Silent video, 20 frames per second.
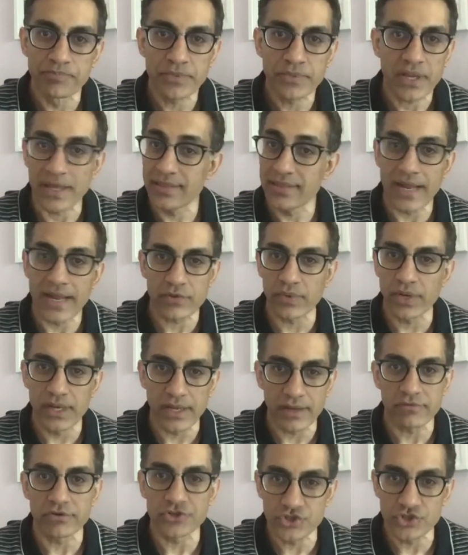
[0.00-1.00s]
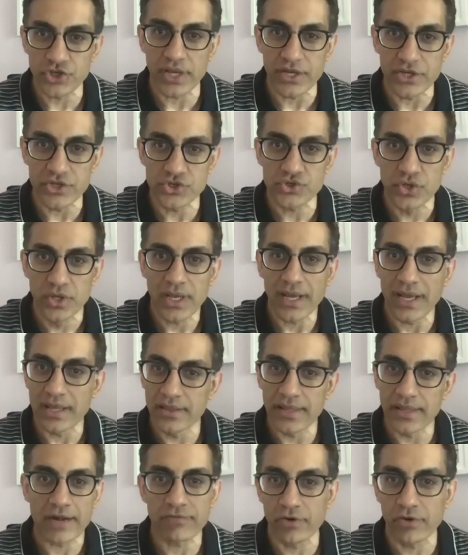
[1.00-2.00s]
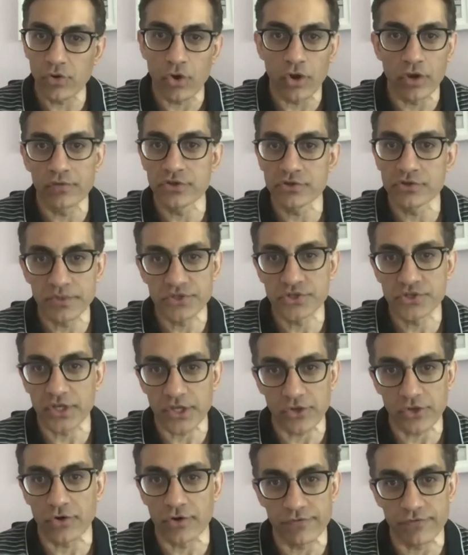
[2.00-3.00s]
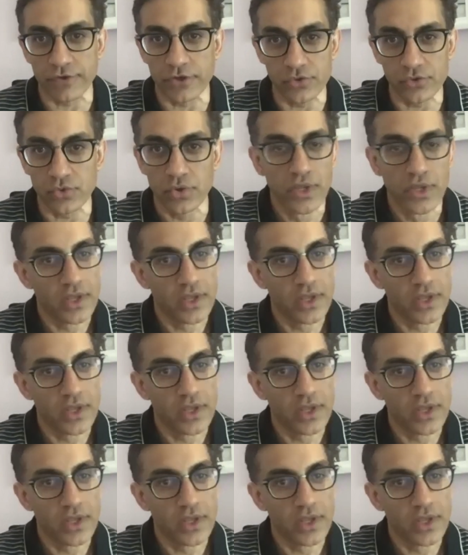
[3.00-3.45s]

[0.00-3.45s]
and that will never change and that will always be secured for you.